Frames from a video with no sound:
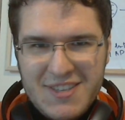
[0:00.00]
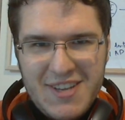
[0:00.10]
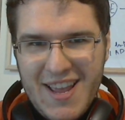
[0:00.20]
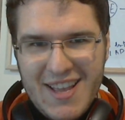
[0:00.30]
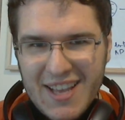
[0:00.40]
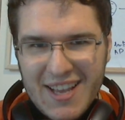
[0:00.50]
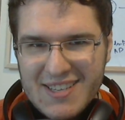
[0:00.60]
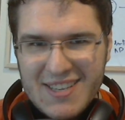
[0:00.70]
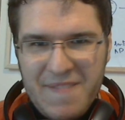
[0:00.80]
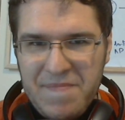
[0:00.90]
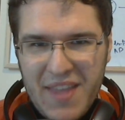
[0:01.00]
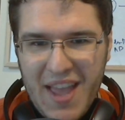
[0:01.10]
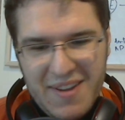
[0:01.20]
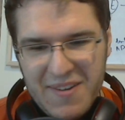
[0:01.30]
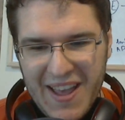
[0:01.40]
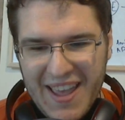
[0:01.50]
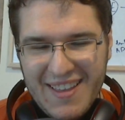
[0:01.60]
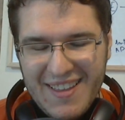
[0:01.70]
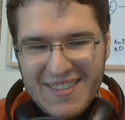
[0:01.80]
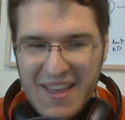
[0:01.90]
Jesus. Anyway.
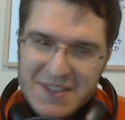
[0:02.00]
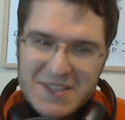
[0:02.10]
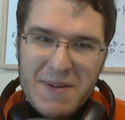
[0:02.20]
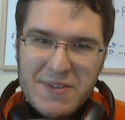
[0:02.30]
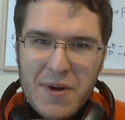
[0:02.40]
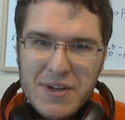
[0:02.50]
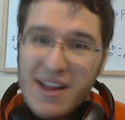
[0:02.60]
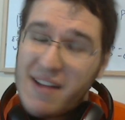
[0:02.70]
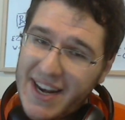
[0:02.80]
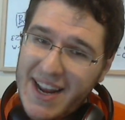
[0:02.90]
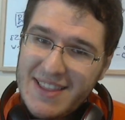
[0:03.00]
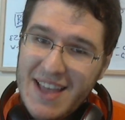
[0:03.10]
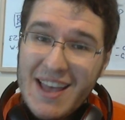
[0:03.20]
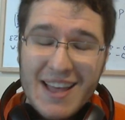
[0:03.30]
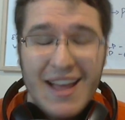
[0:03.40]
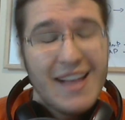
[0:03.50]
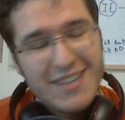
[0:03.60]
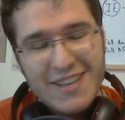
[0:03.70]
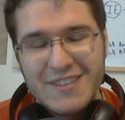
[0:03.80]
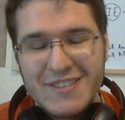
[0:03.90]
Thank you so much for watching. Have a great day, and I'll
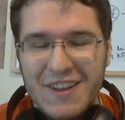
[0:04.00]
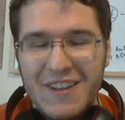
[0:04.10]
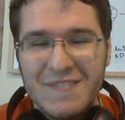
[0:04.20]
see you soon.